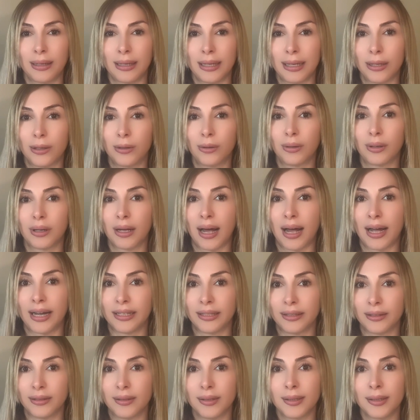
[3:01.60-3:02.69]
legal
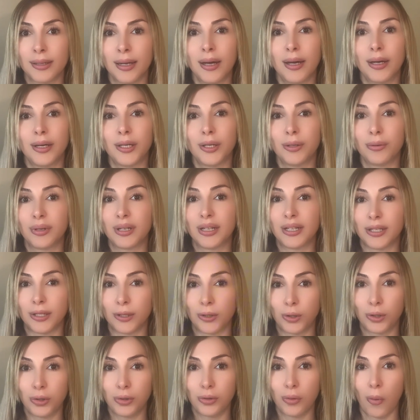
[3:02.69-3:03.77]
guidance you can
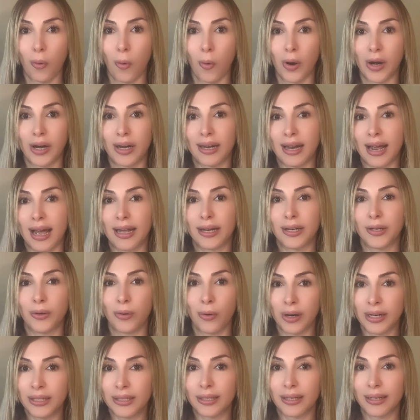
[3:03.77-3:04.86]
ensure that your
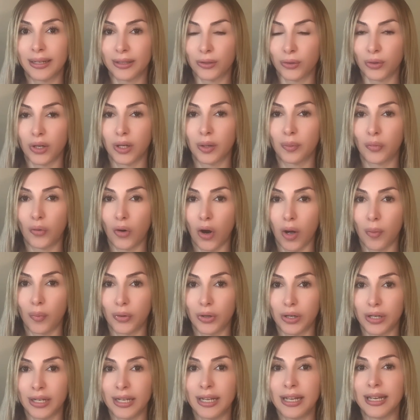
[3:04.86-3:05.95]
intellectual
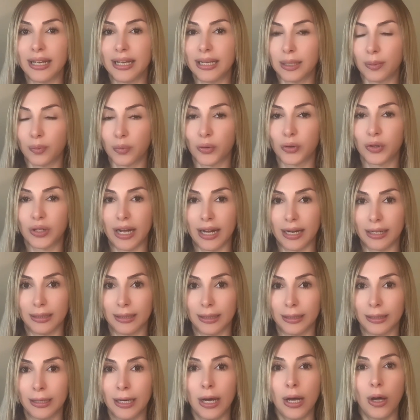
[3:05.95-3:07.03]
property is
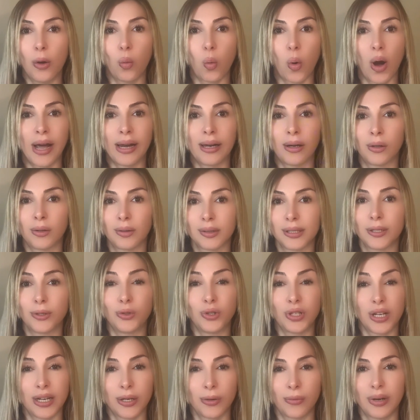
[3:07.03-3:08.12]
protected while also
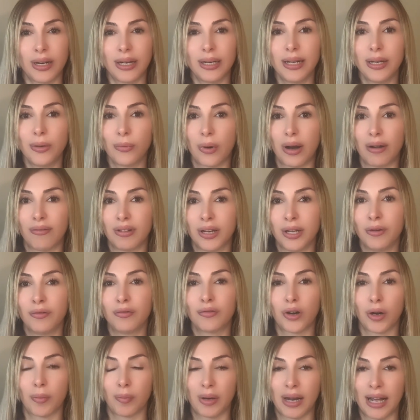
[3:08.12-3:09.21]
generating revenue
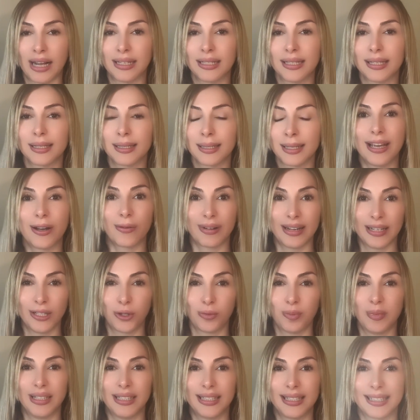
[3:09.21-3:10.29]
from license
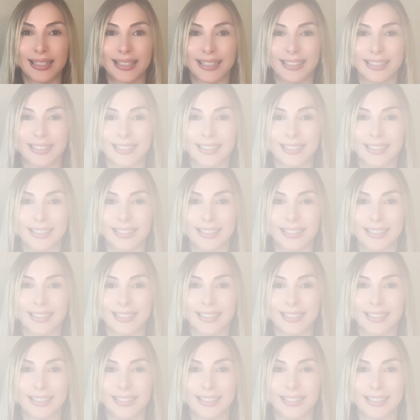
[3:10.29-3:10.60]
arrangements.